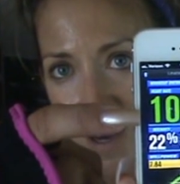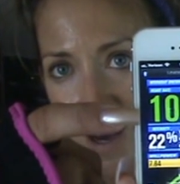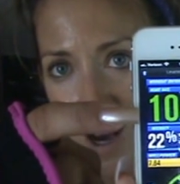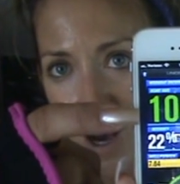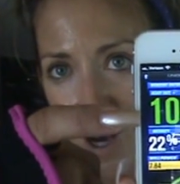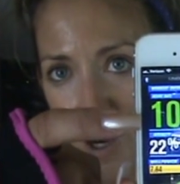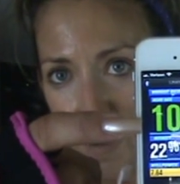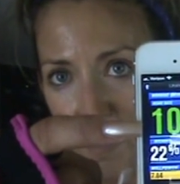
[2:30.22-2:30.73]

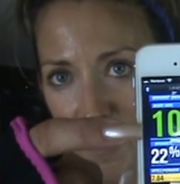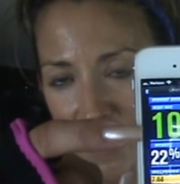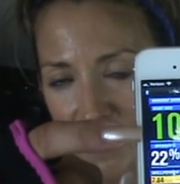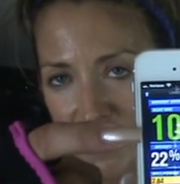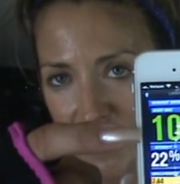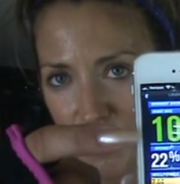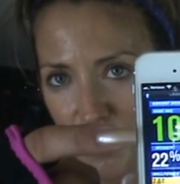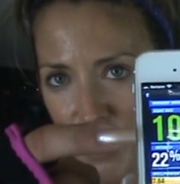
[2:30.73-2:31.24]
um,
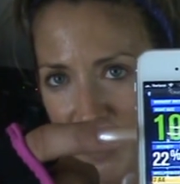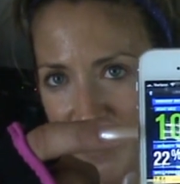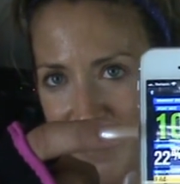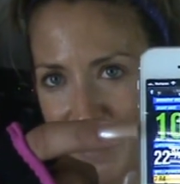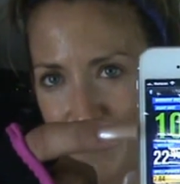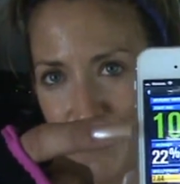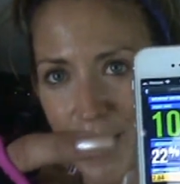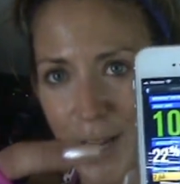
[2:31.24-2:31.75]
I'm trying to
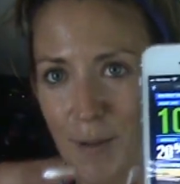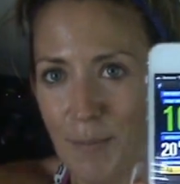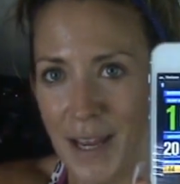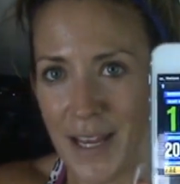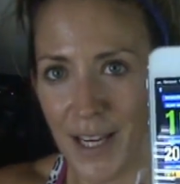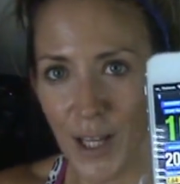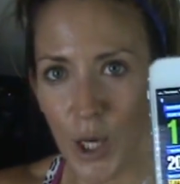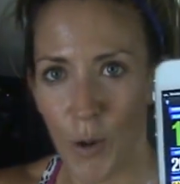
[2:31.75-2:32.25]
see if I can
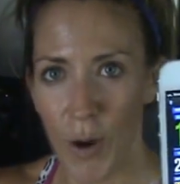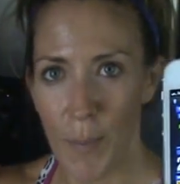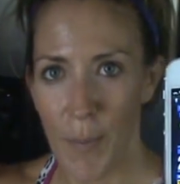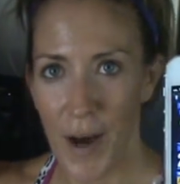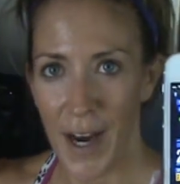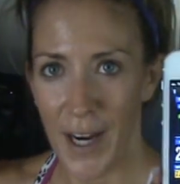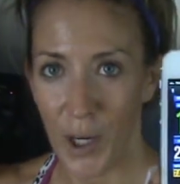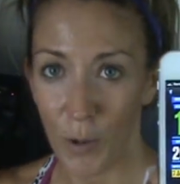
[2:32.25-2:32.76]
make it go up
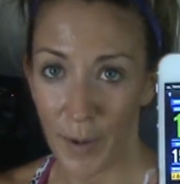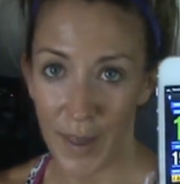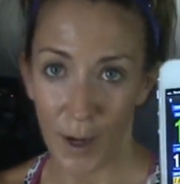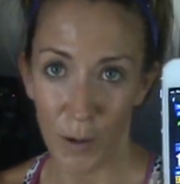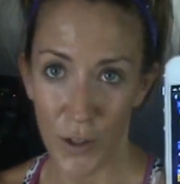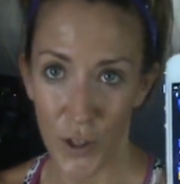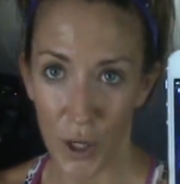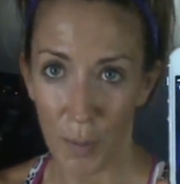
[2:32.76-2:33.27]
higher
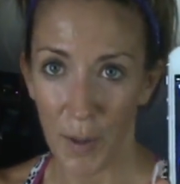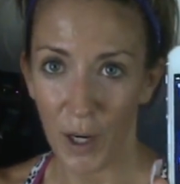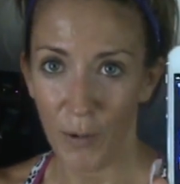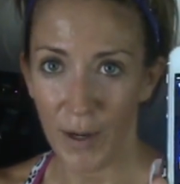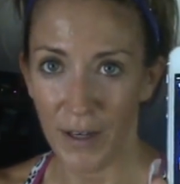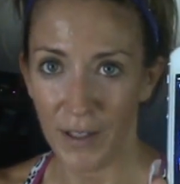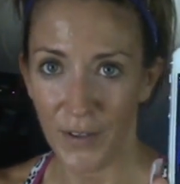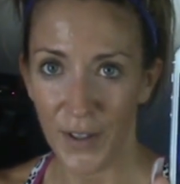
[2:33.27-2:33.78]
without jumping
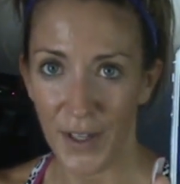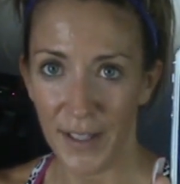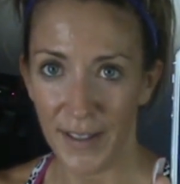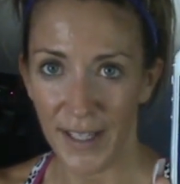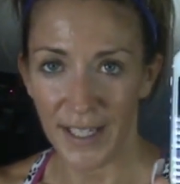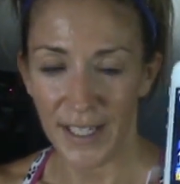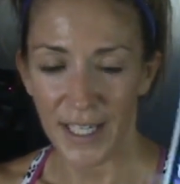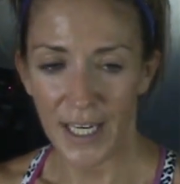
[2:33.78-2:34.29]
around and looking
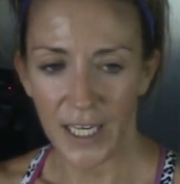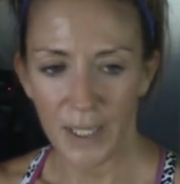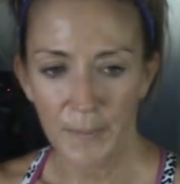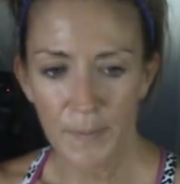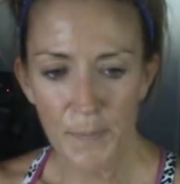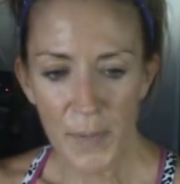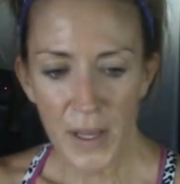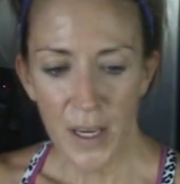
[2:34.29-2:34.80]
like an
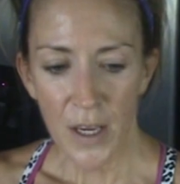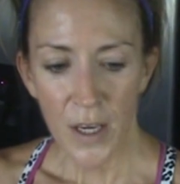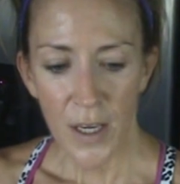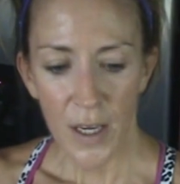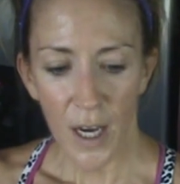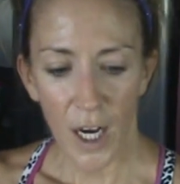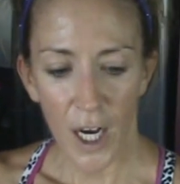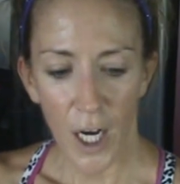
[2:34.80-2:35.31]
idiot.
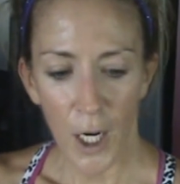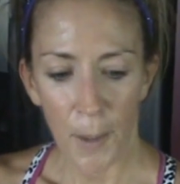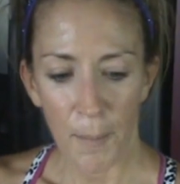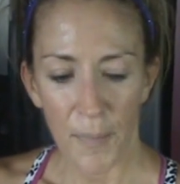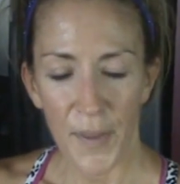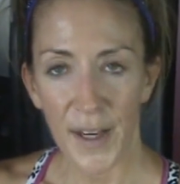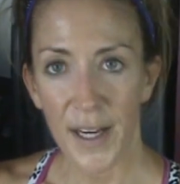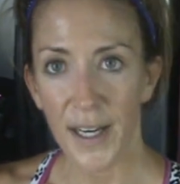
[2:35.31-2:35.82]

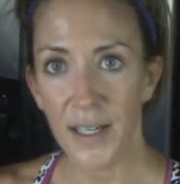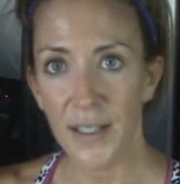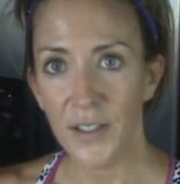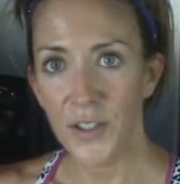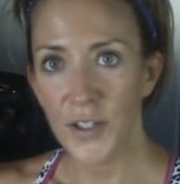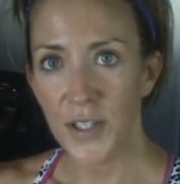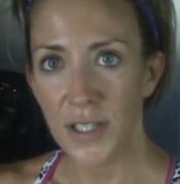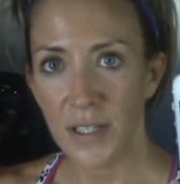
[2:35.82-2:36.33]
Um, the
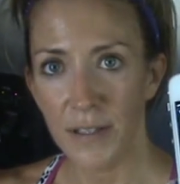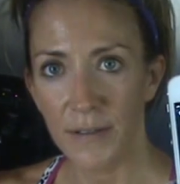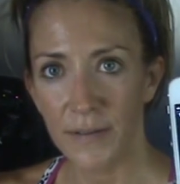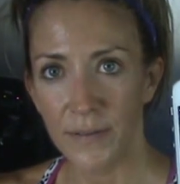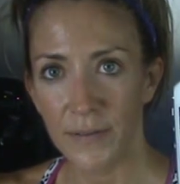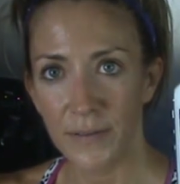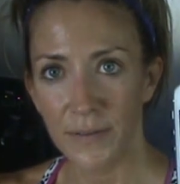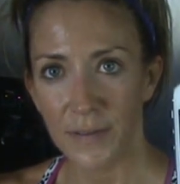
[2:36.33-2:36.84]
colors,
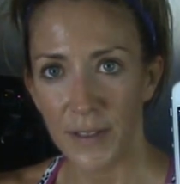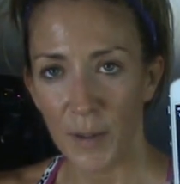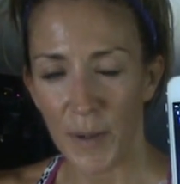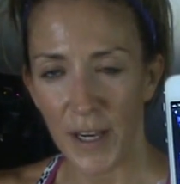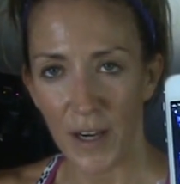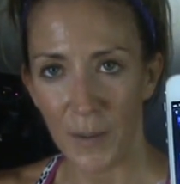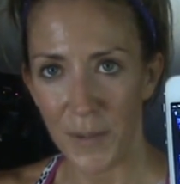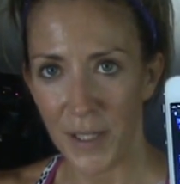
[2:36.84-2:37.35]
let
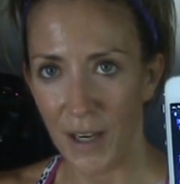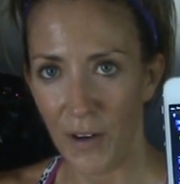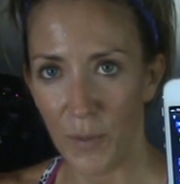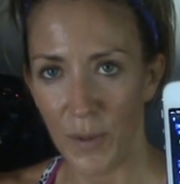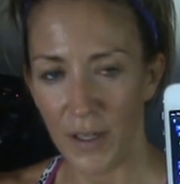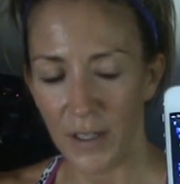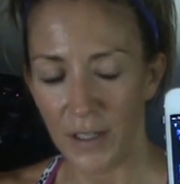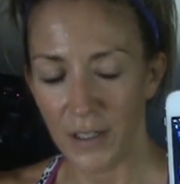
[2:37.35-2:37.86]
me calm down a
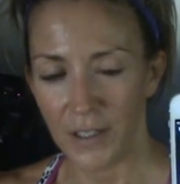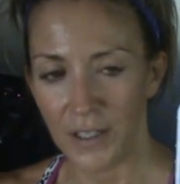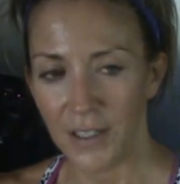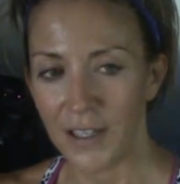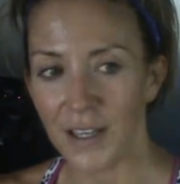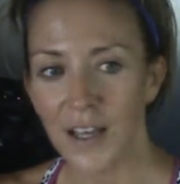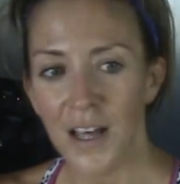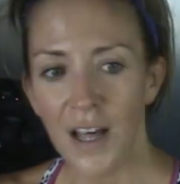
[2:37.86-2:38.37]
minute.
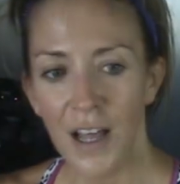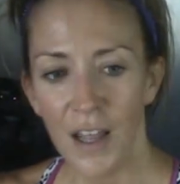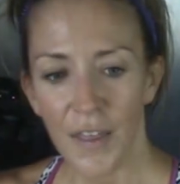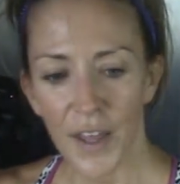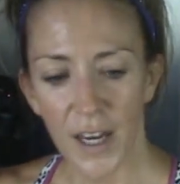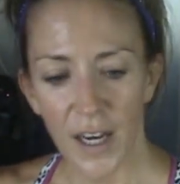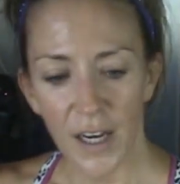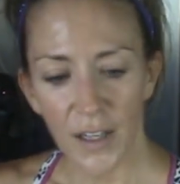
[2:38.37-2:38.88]

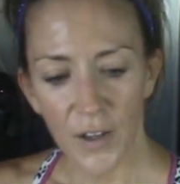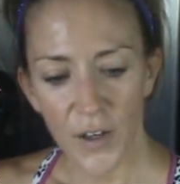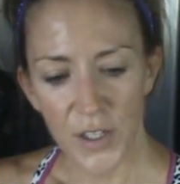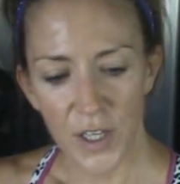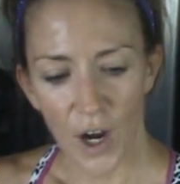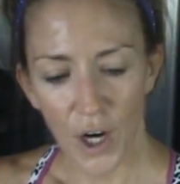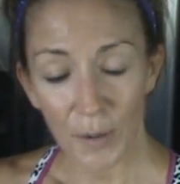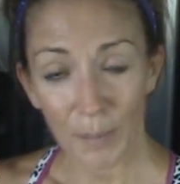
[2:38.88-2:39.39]
The
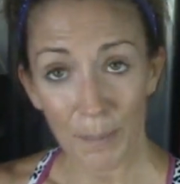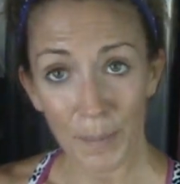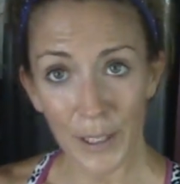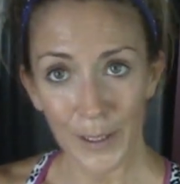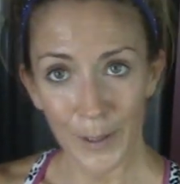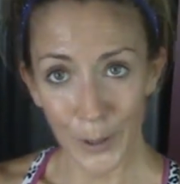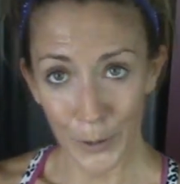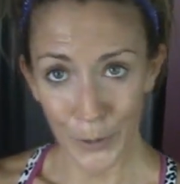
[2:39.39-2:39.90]
colors are
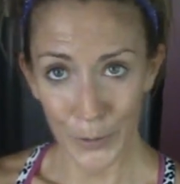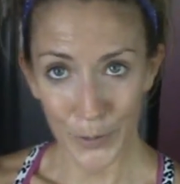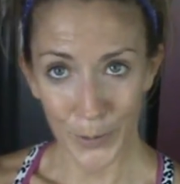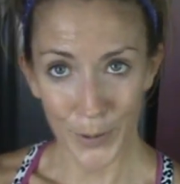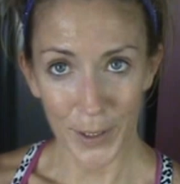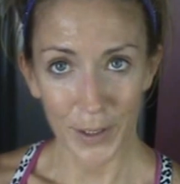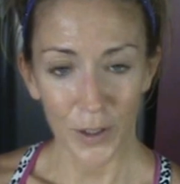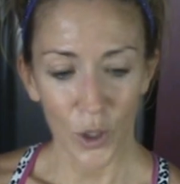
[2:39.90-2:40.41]

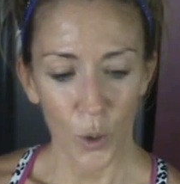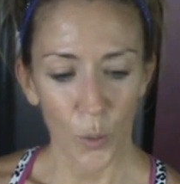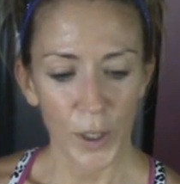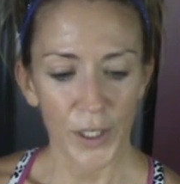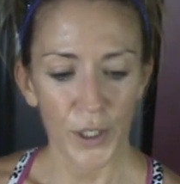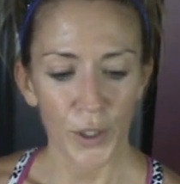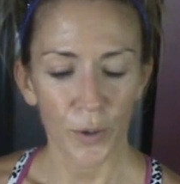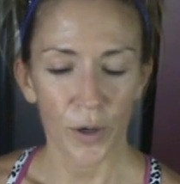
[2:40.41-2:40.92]
blue
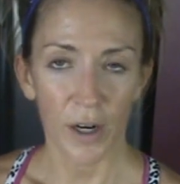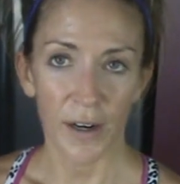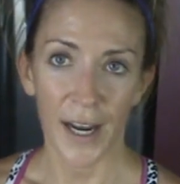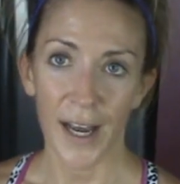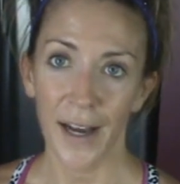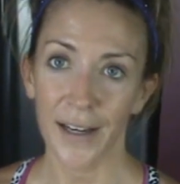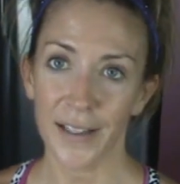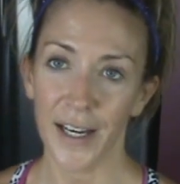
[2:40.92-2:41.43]
when you are
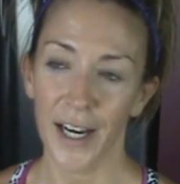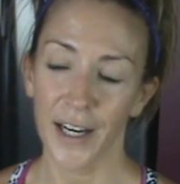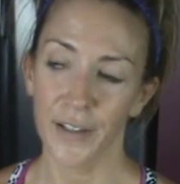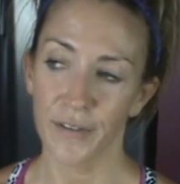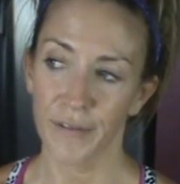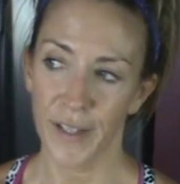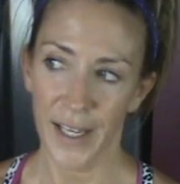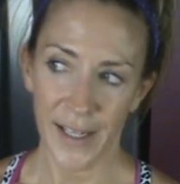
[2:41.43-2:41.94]
at kind
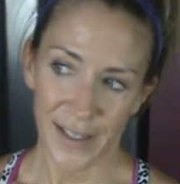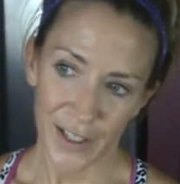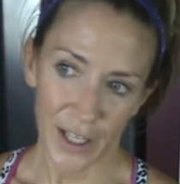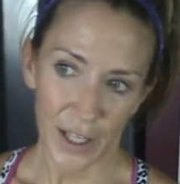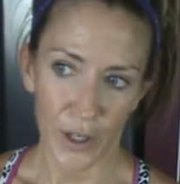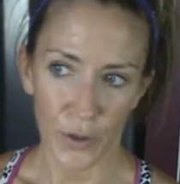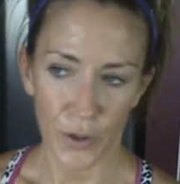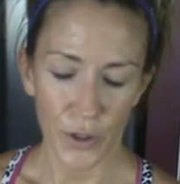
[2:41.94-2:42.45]
of like,
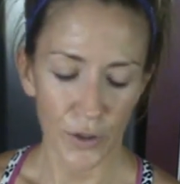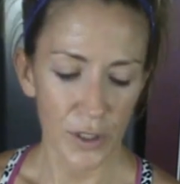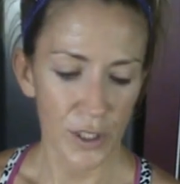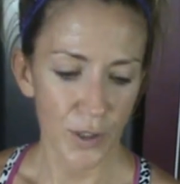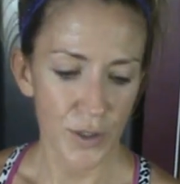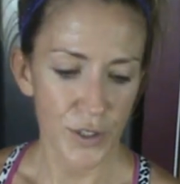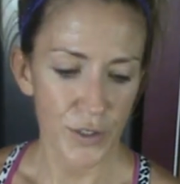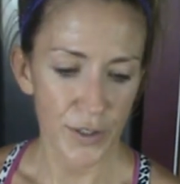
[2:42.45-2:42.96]
you know, you're
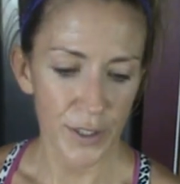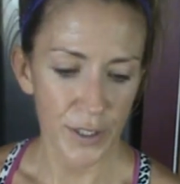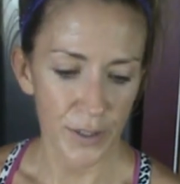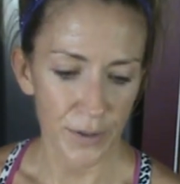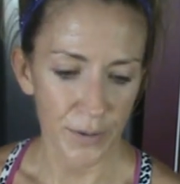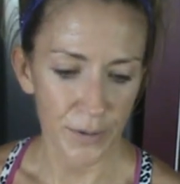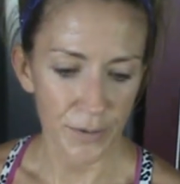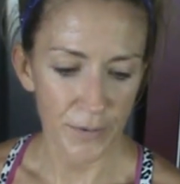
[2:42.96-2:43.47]
closer
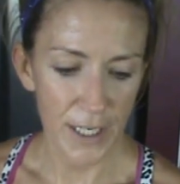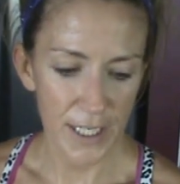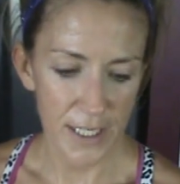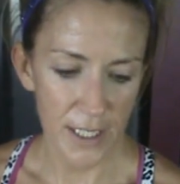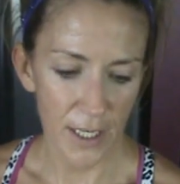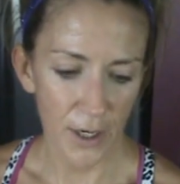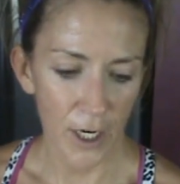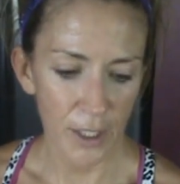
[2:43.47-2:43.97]
to
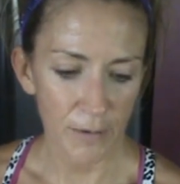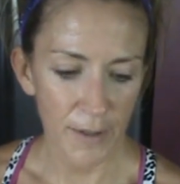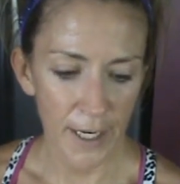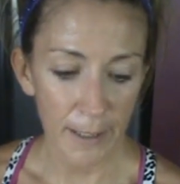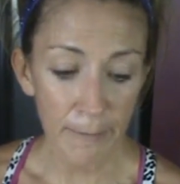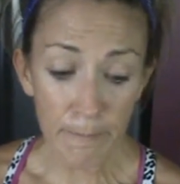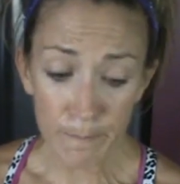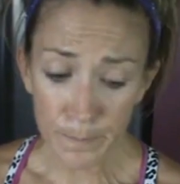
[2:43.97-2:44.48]
resting heart
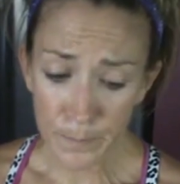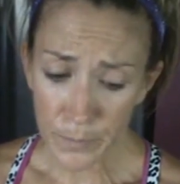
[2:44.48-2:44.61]
rate.